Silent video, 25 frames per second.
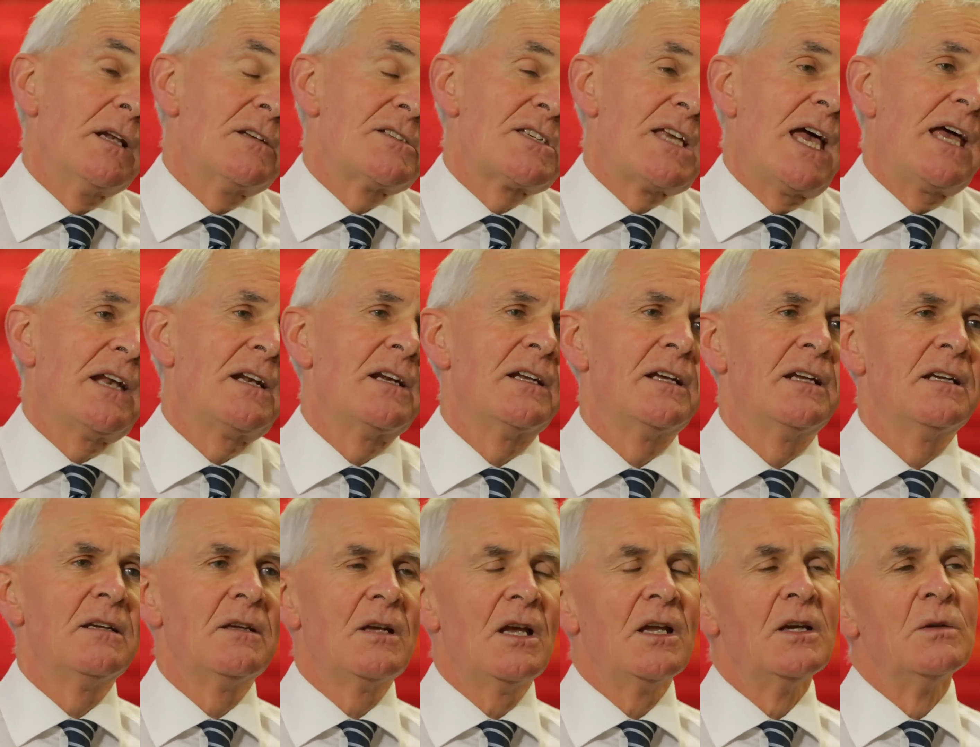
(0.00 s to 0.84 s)
Sadly,
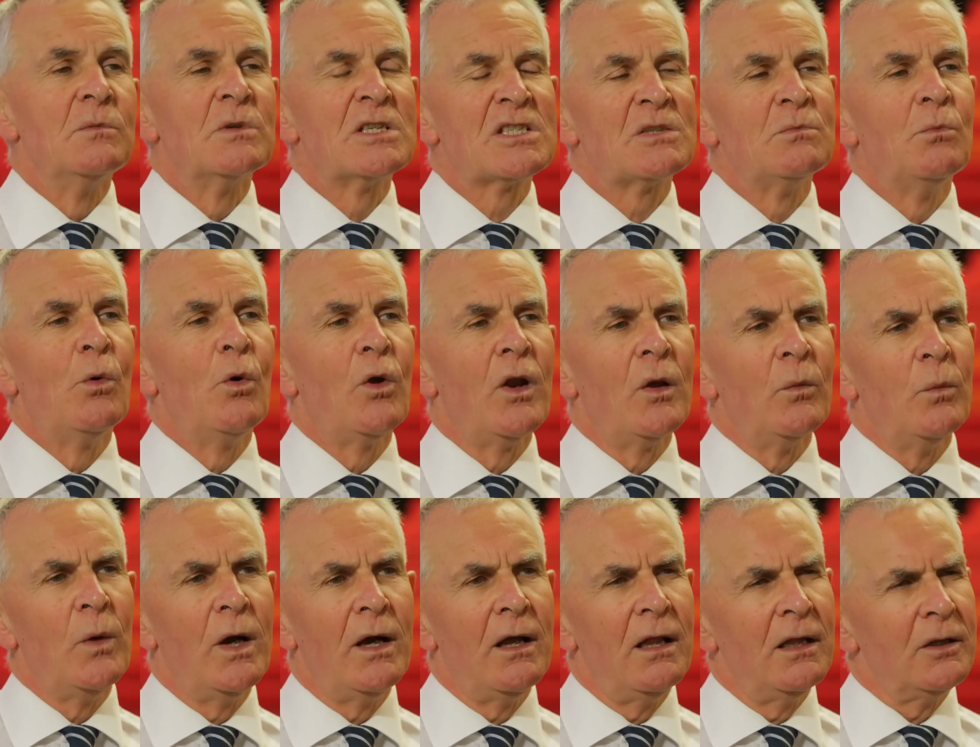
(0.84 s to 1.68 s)
in a smaller
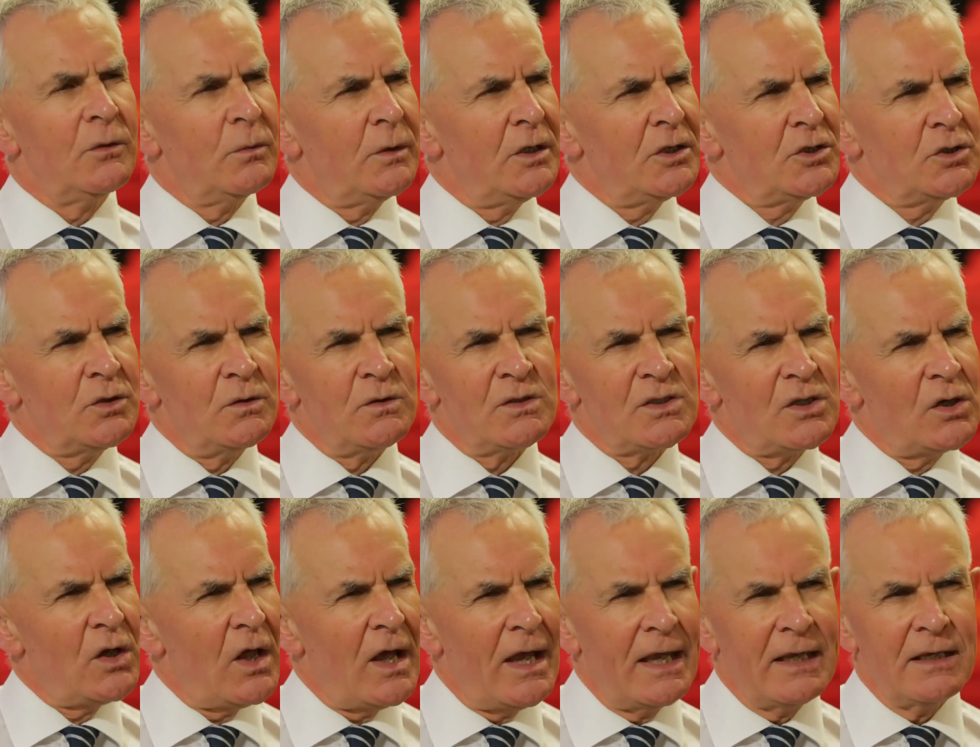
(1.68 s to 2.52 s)
world where
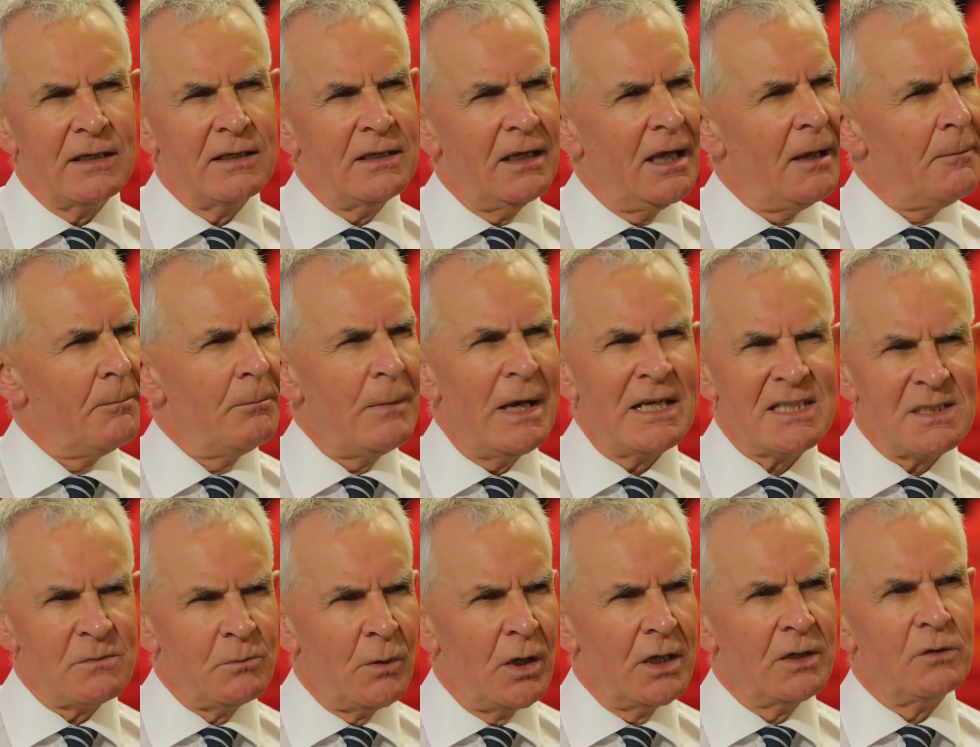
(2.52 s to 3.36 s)
issues like
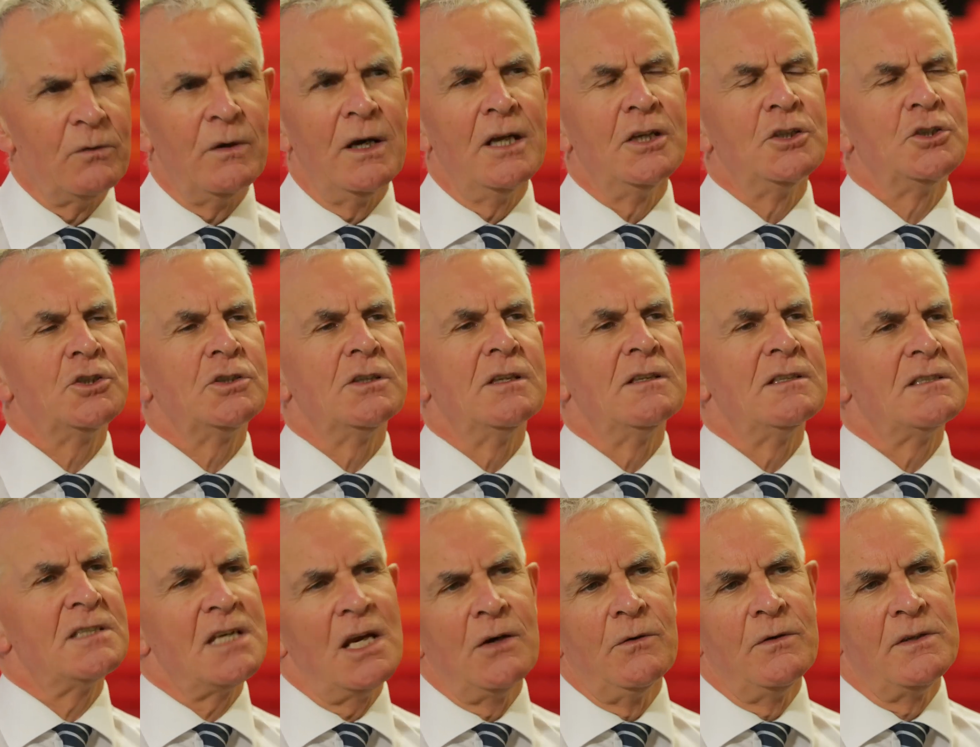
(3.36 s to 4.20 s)
mass
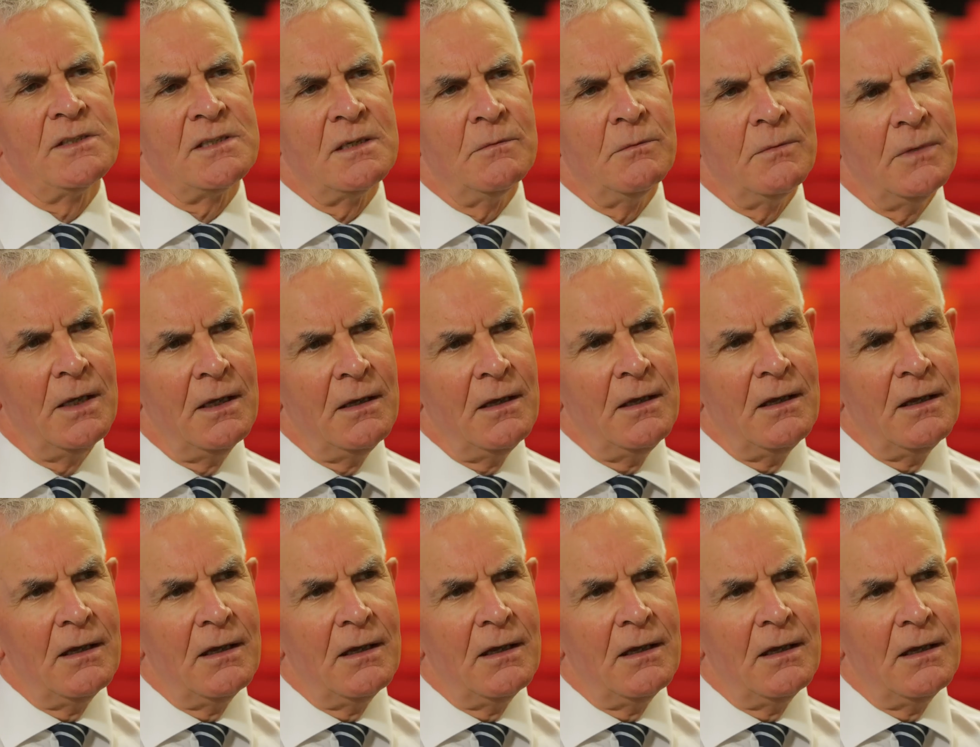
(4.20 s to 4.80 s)
migration, terrorism,